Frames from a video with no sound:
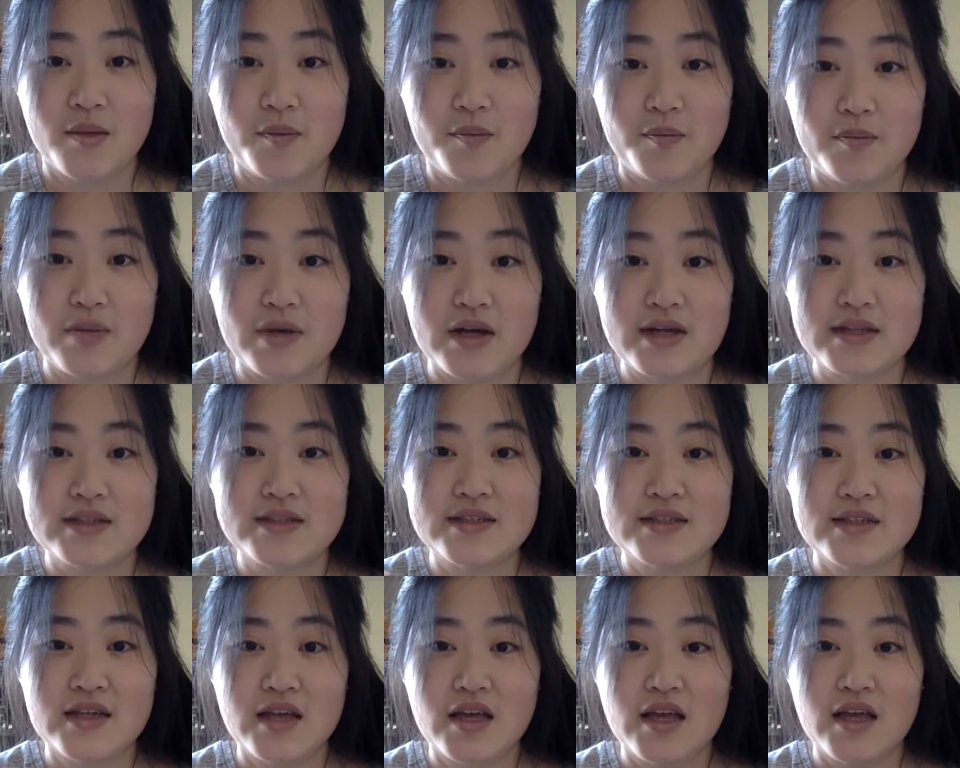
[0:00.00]
But
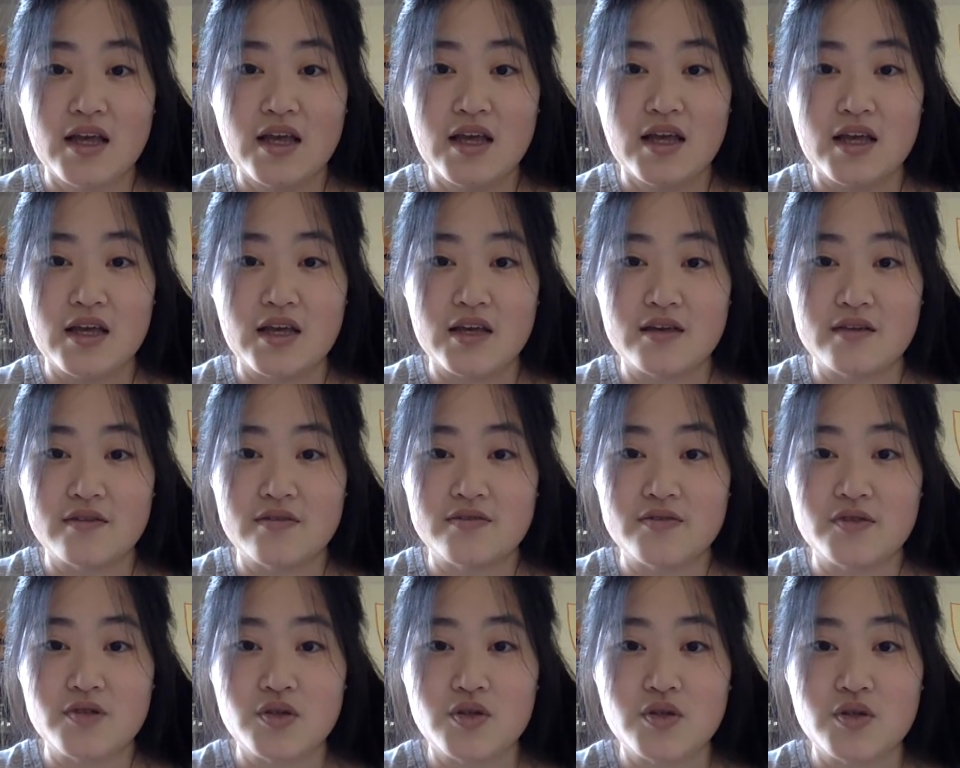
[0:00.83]

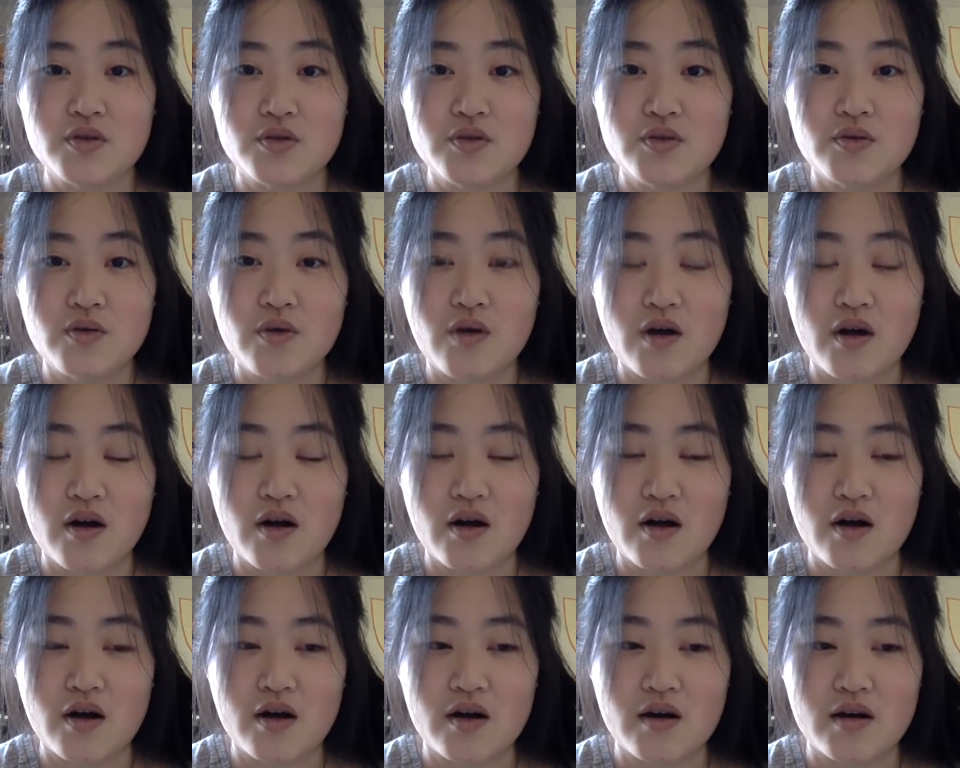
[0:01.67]
if you
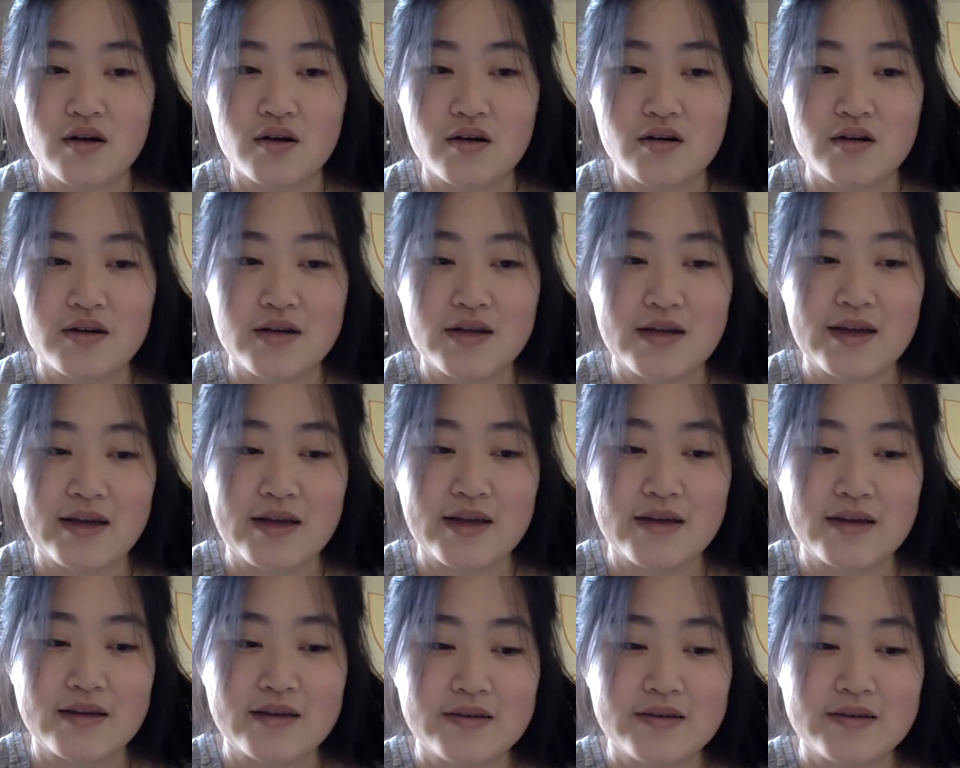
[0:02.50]
are like